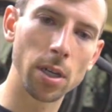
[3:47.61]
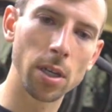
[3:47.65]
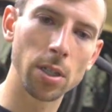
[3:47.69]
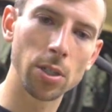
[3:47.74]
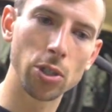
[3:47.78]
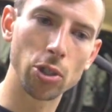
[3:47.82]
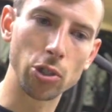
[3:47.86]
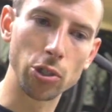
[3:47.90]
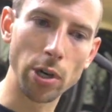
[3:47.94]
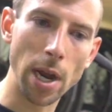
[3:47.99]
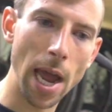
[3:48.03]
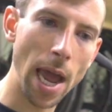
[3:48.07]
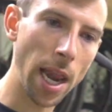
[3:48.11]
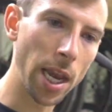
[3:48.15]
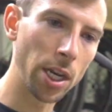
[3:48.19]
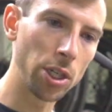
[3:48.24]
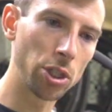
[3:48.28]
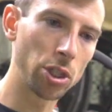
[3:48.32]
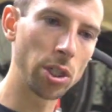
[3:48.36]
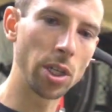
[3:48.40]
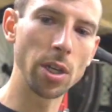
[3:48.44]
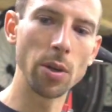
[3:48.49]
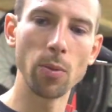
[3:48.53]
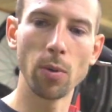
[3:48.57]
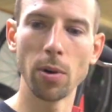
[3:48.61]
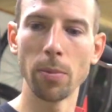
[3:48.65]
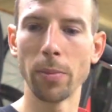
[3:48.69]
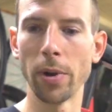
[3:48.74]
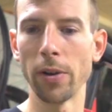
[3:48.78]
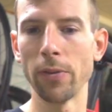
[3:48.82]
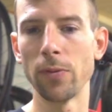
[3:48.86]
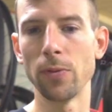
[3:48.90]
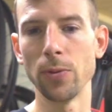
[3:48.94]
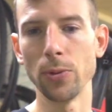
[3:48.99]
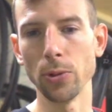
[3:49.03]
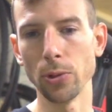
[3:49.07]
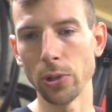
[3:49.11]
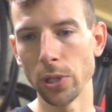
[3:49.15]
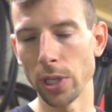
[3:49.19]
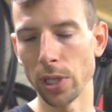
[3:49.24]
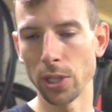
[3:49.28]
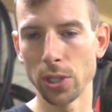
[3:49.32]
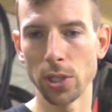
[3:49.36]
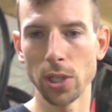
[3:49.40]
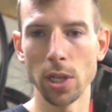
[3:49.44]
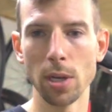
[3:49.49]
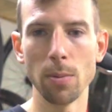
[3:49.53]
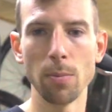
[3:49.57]
strategy, what my fueling
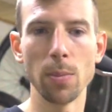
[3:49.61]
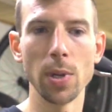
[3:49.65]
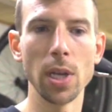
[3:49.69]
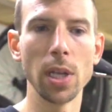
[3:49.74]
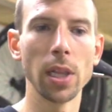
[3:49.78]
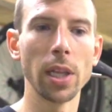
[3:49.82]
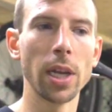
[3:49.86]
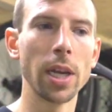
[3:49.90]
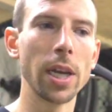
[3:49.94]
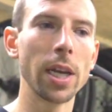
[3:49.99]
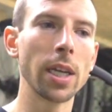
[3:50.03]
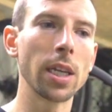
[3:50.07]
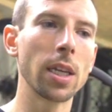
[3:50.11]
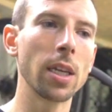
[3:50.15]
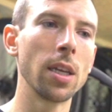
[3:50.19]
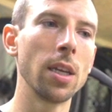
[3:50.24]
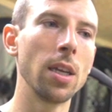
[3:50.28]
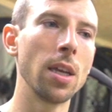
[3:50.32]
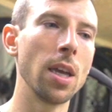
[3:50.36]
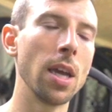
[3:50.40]
is going to be like.